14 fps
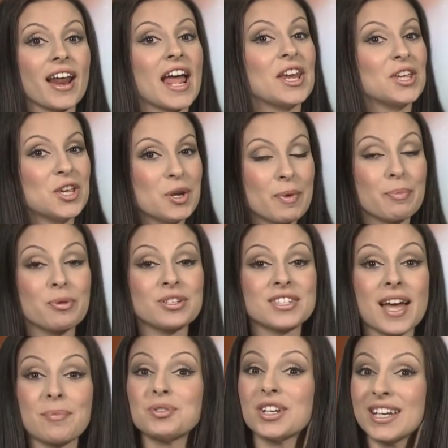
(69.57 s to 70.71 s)
and human
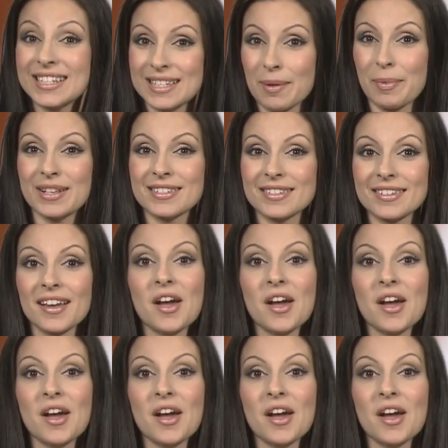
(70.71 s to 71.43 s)
perception exhibits.